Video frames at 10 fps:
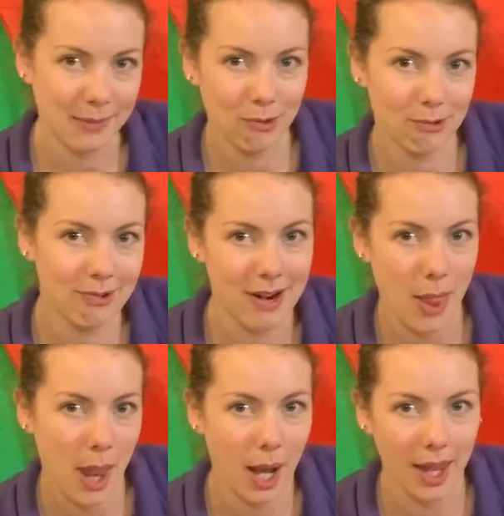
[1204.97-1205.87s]
blah,
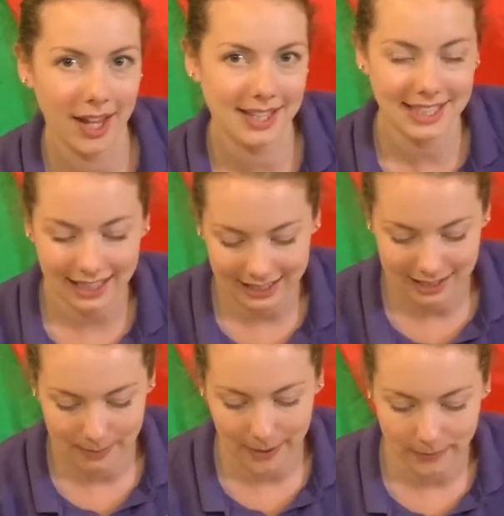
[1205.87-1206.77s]
blah, blah, tickly as well.